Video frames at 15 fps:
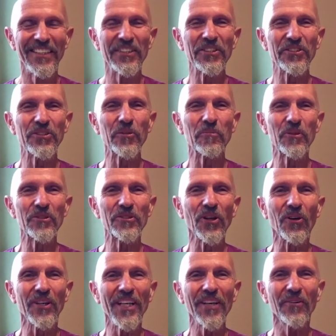You're super
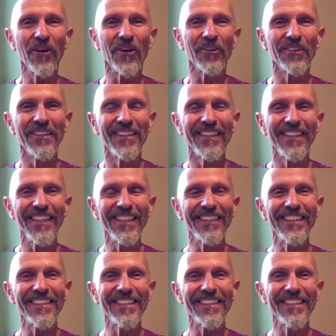soul hero in